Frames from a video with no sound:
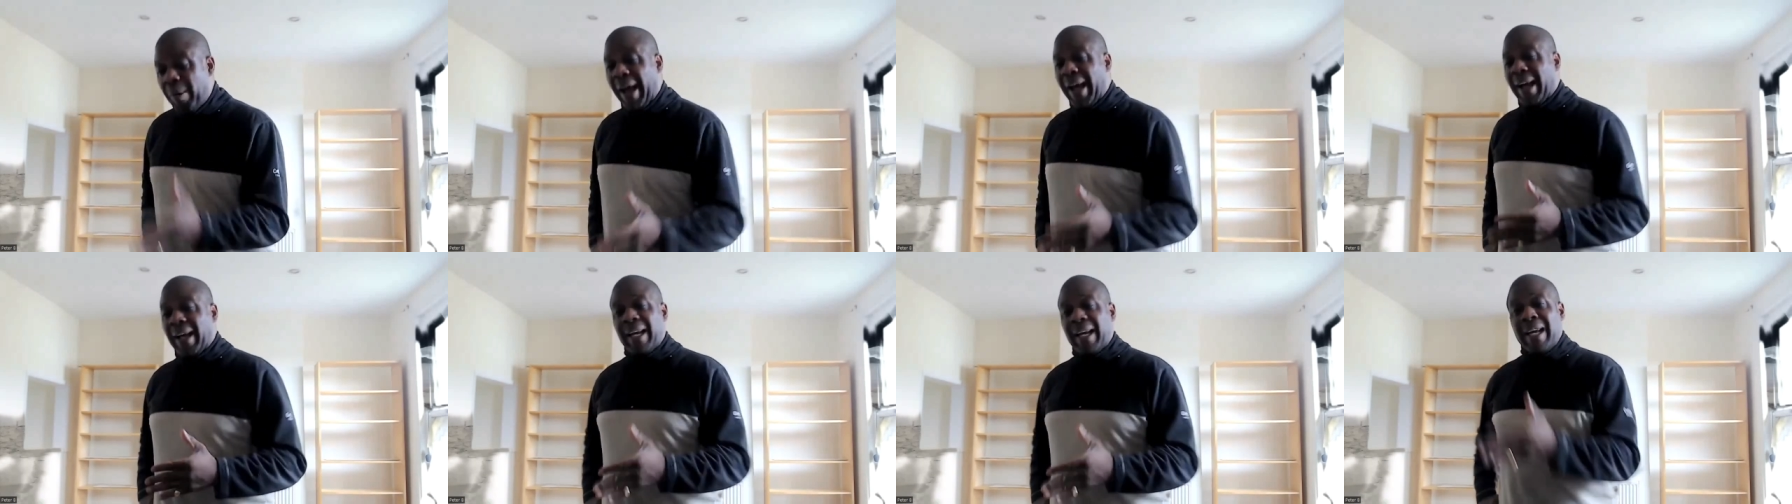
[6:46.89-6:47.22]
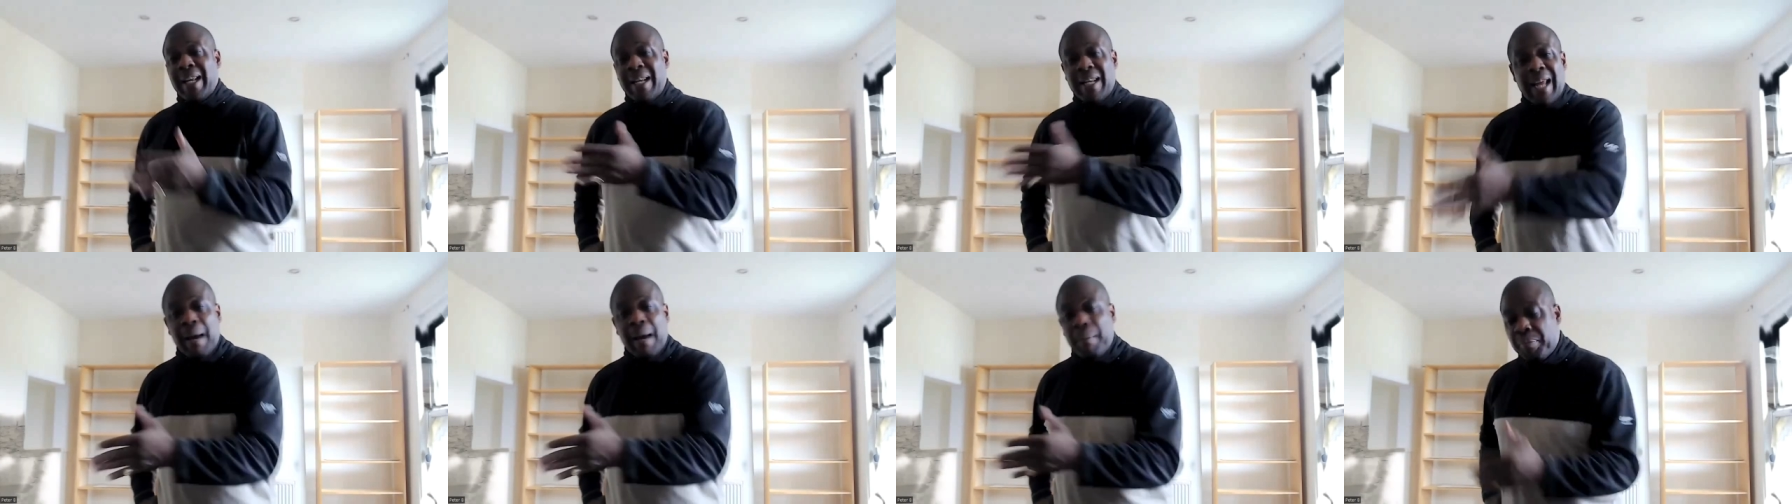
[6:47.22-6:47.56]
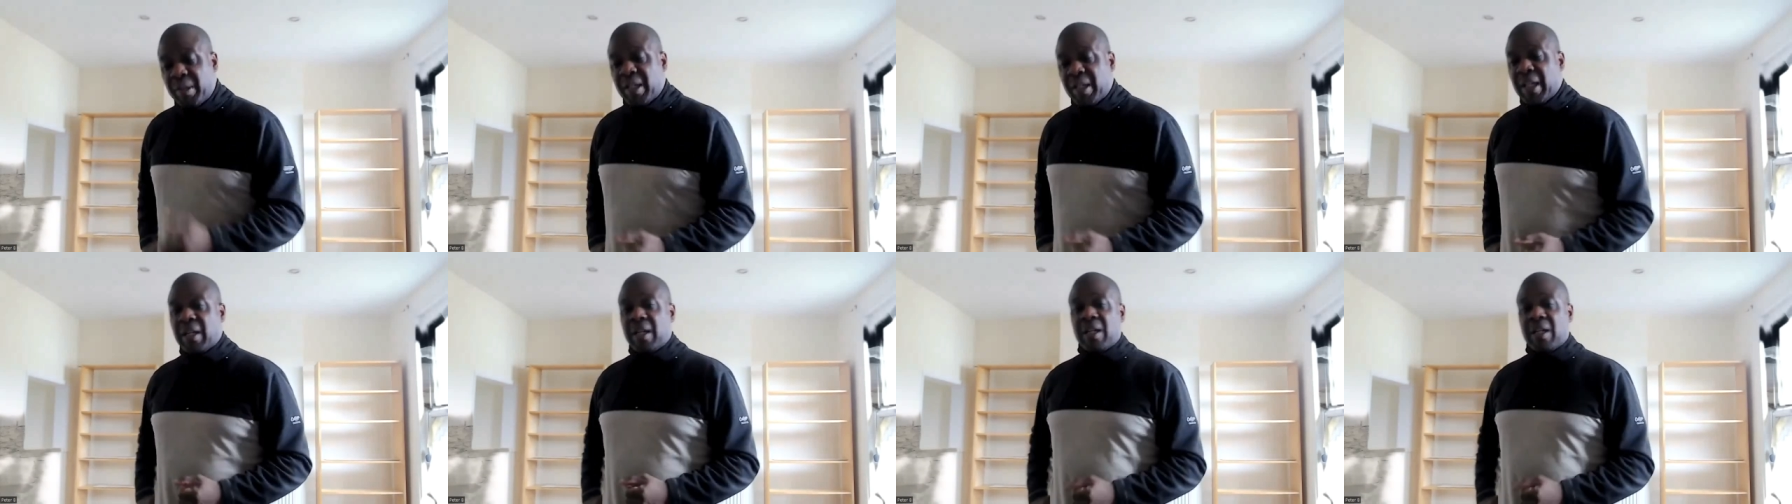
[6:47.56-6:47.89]
black in that
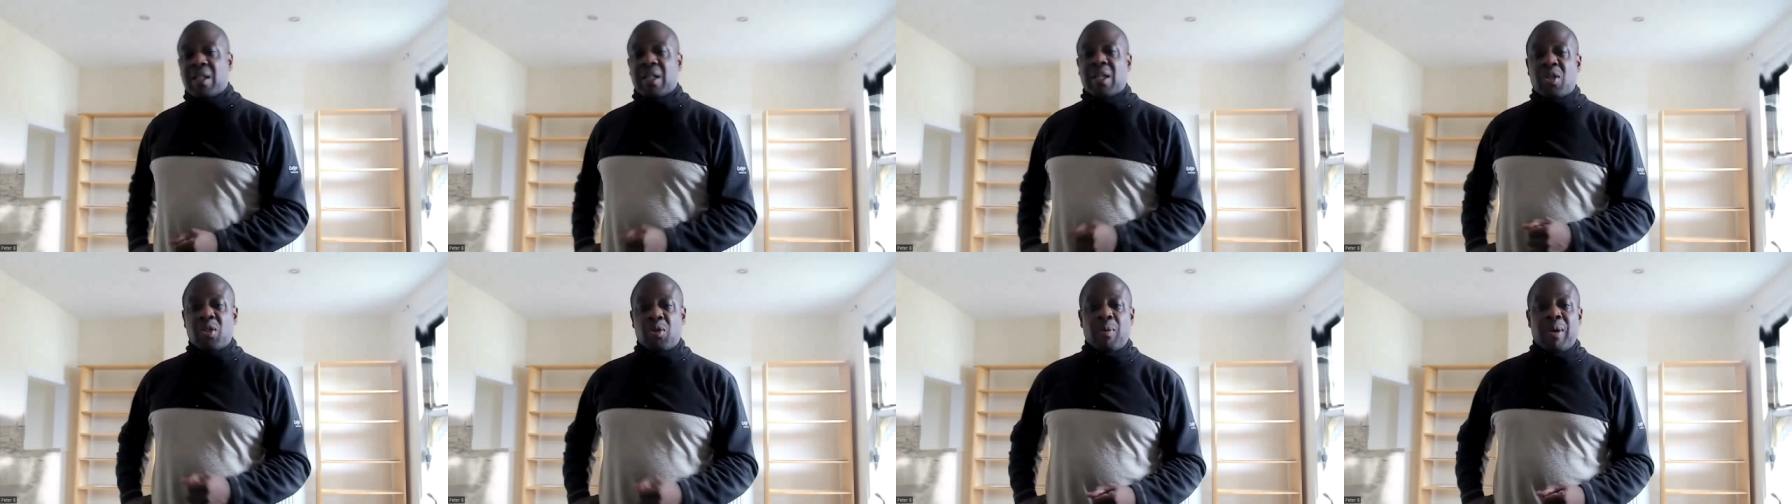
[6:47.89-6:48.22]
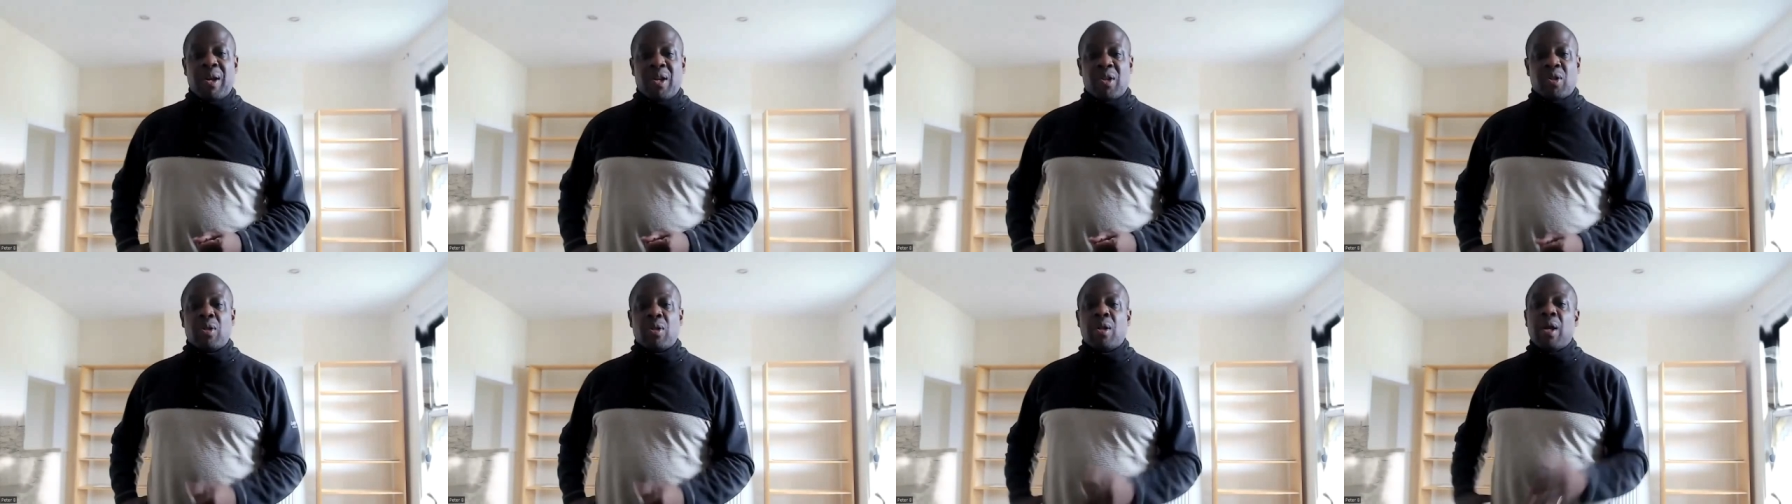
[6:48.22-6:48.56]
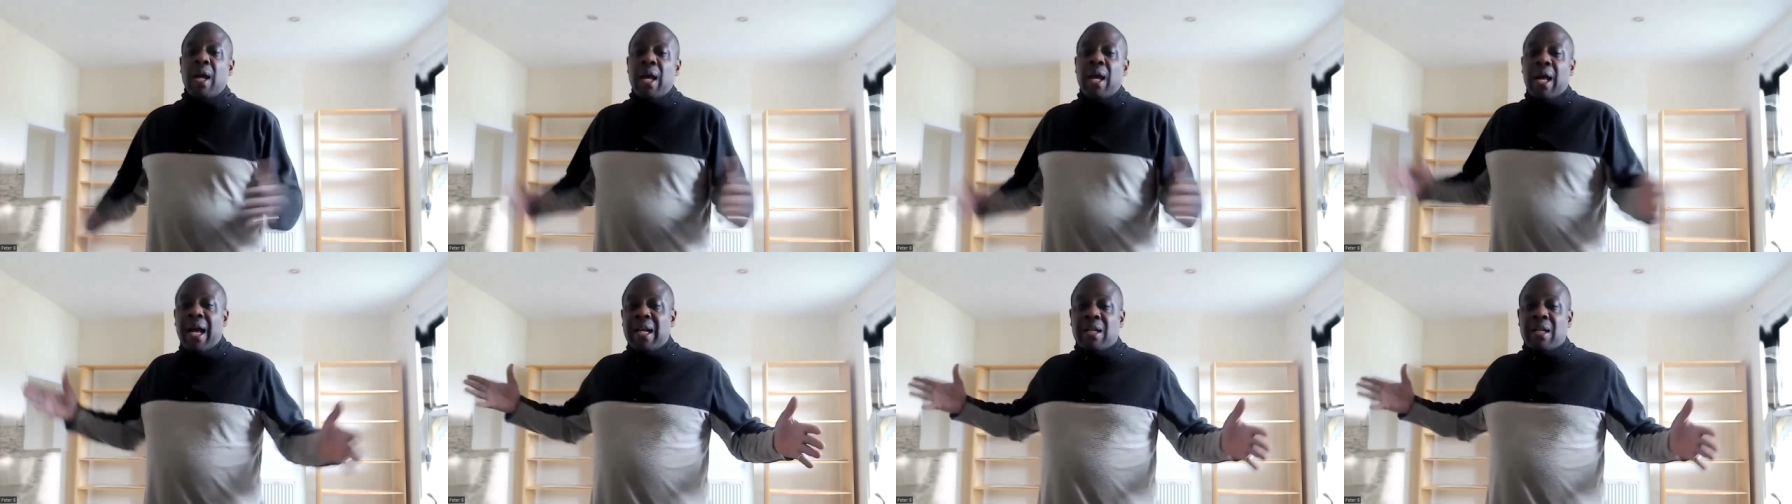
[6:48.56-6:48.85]
particular situation.